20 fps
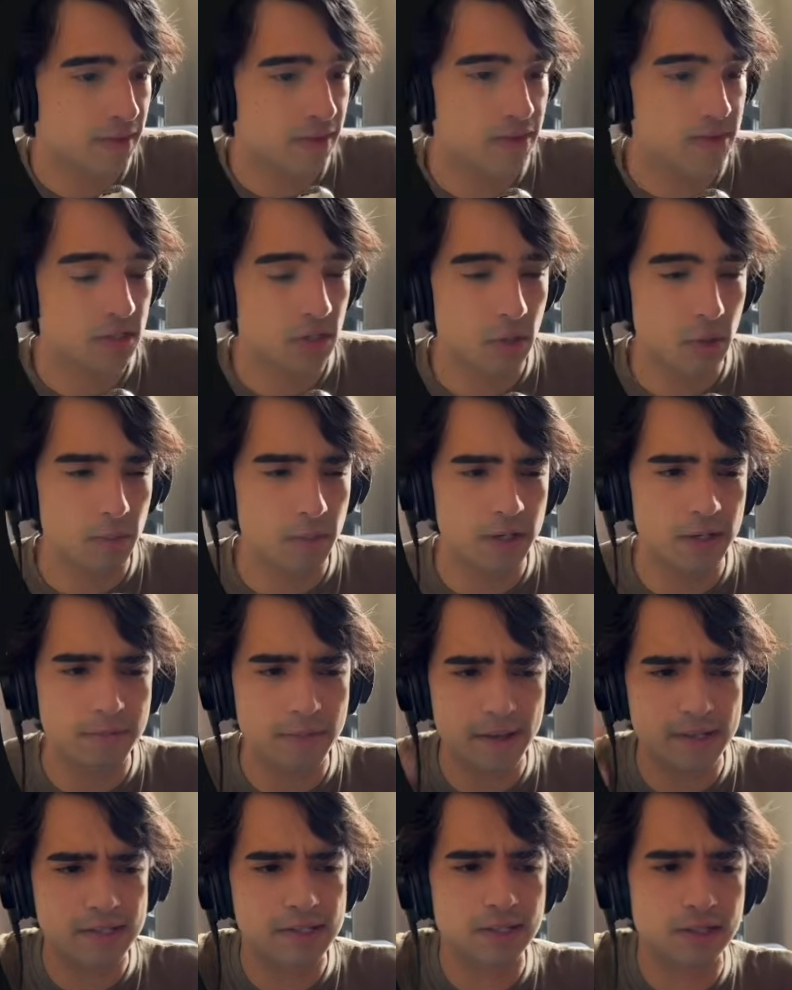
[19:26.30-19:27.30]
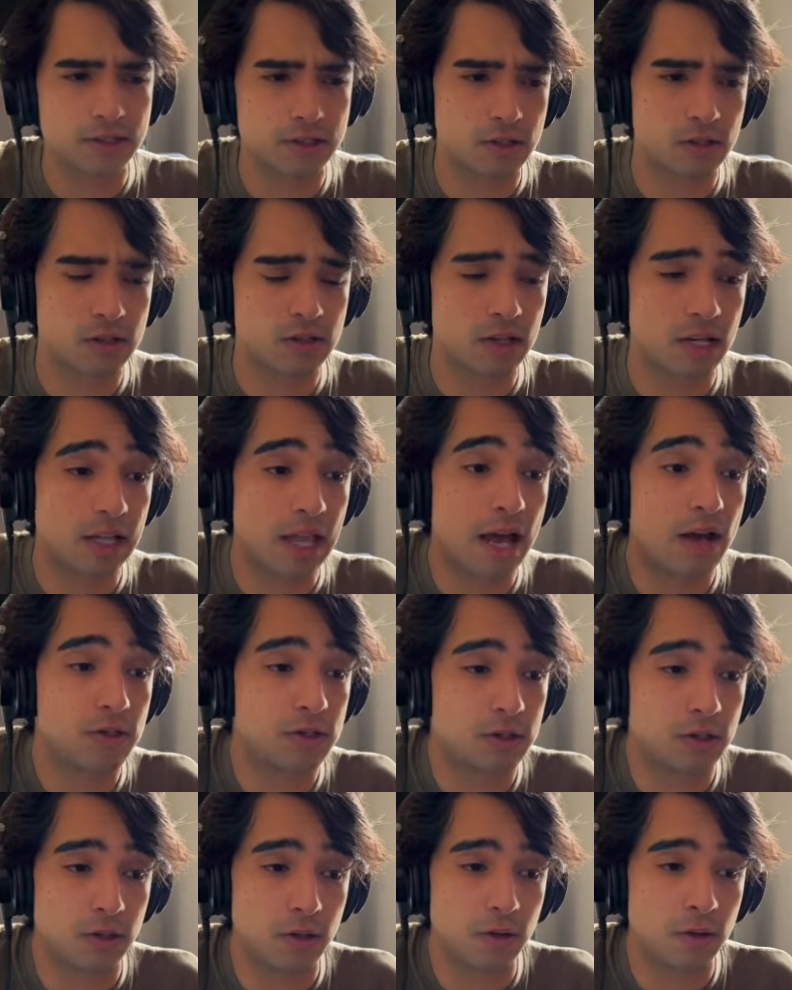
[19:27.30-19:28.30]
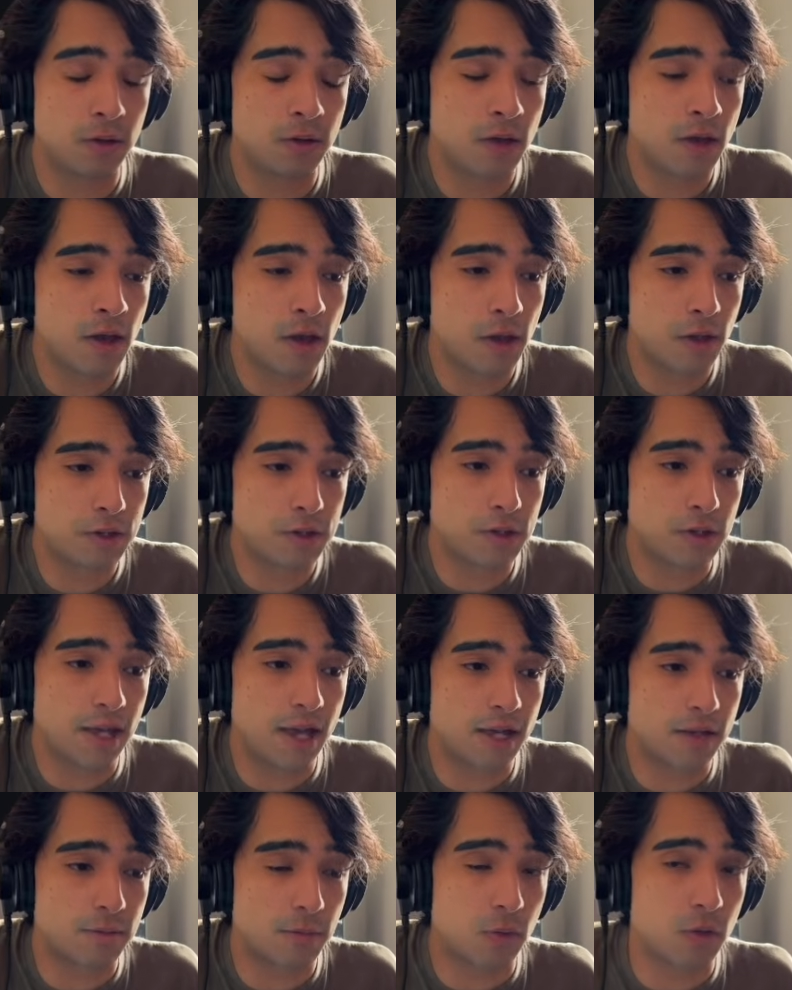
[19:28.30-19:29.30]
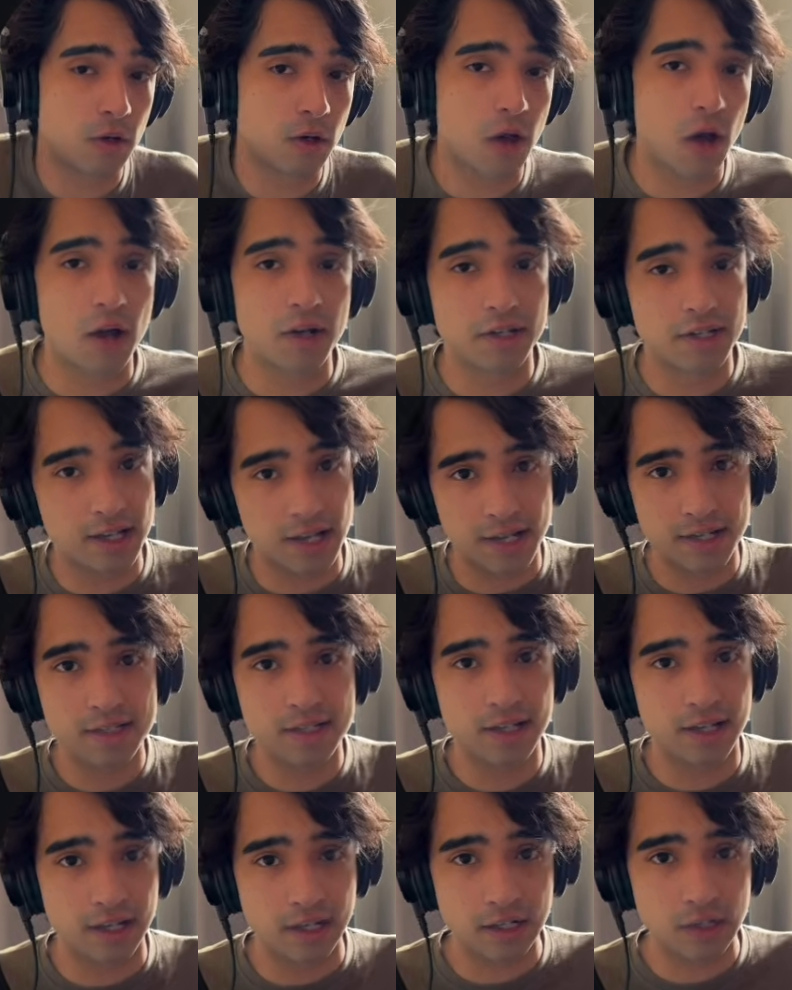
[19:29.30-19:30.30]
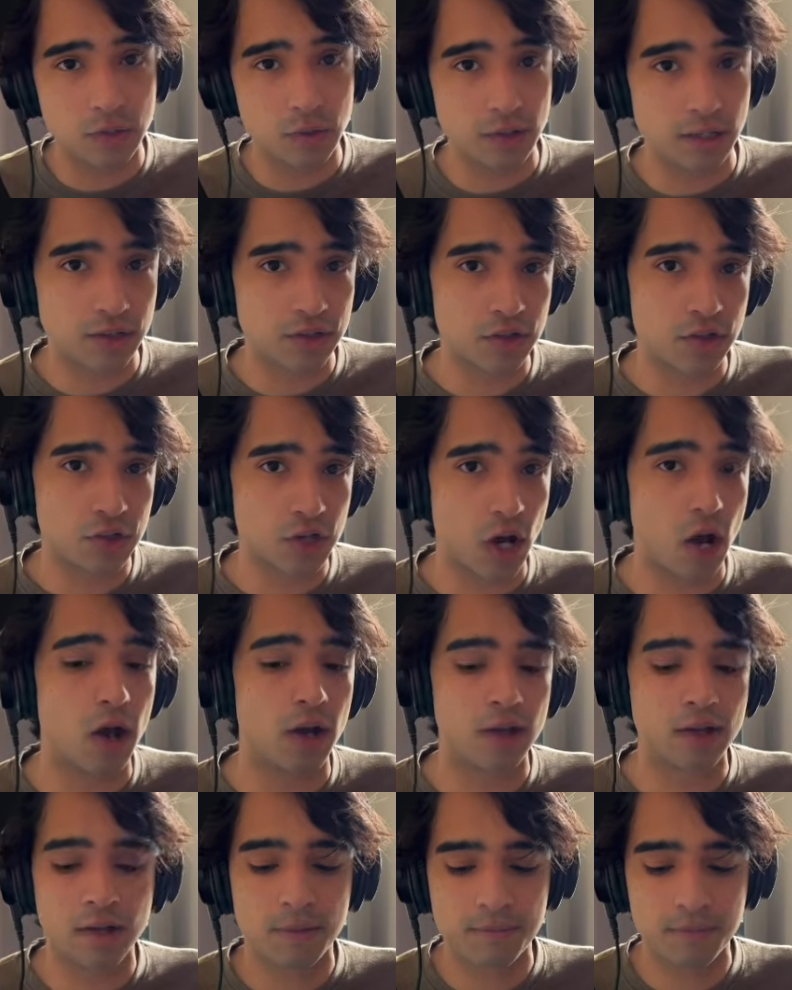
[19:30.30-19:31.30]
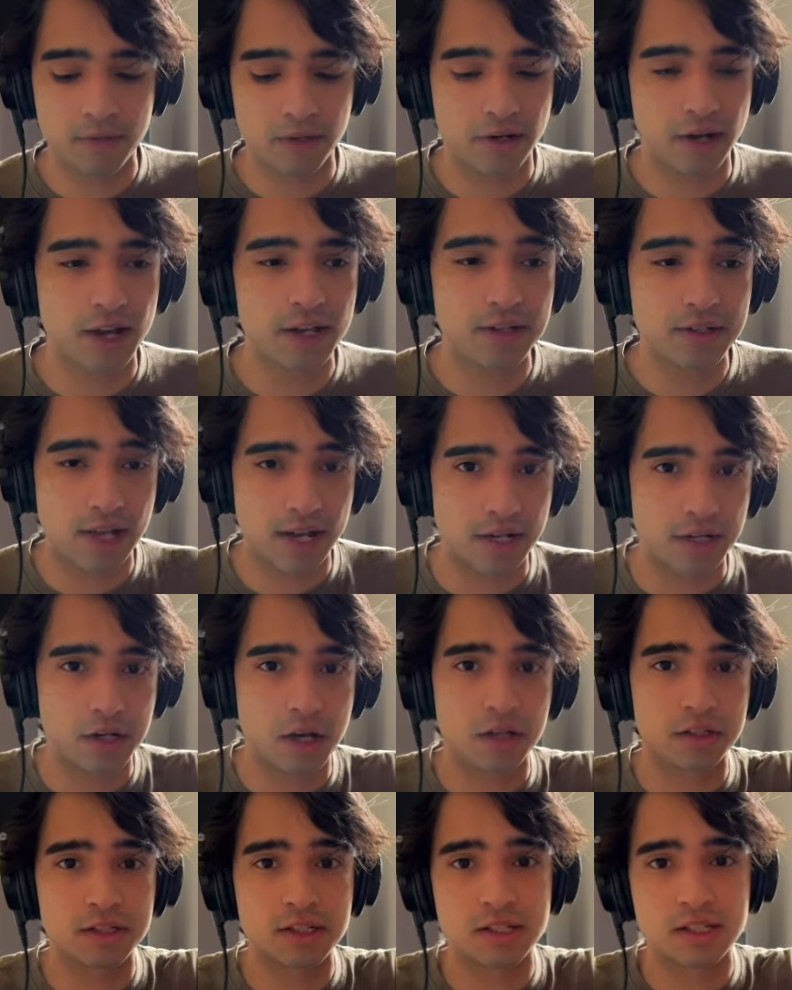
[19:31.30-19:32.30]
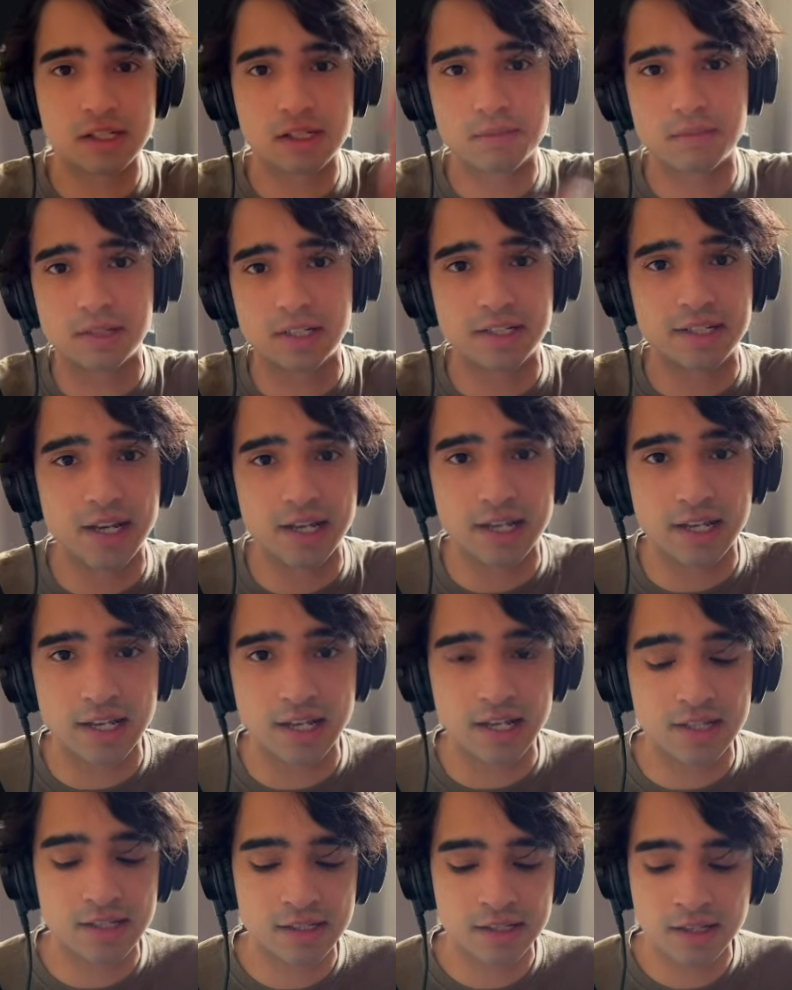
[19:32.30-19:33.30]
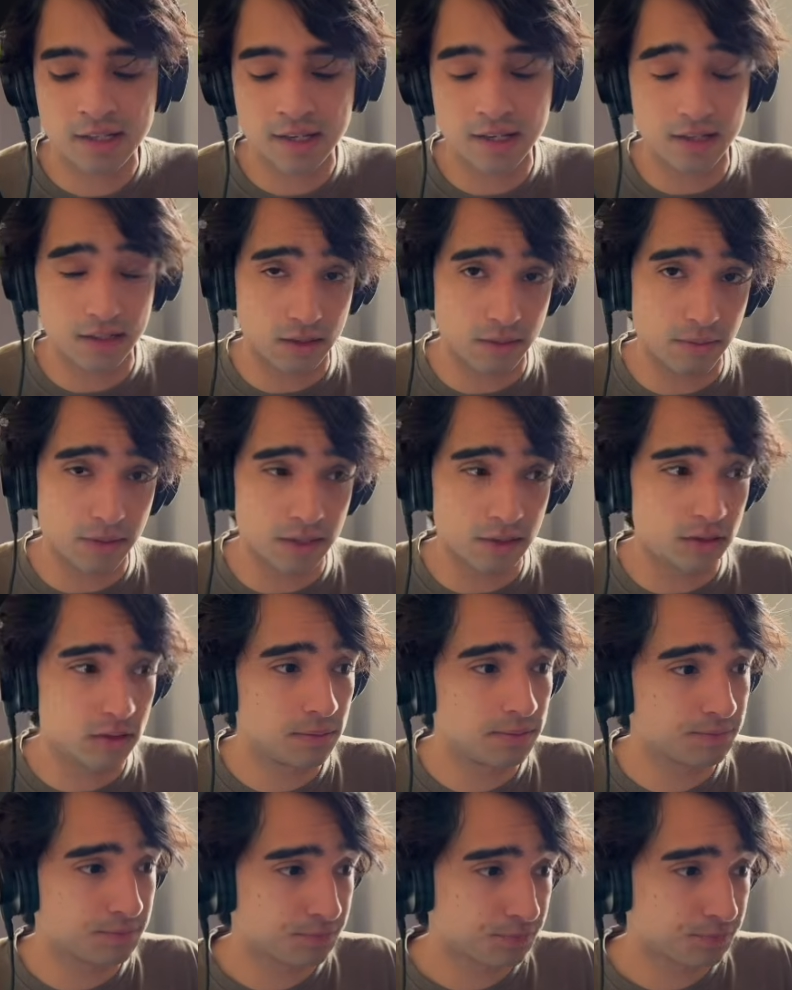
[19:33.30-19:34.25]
So it basically just allows you to get more context into each chunk, all right, and not split ideas in the middle.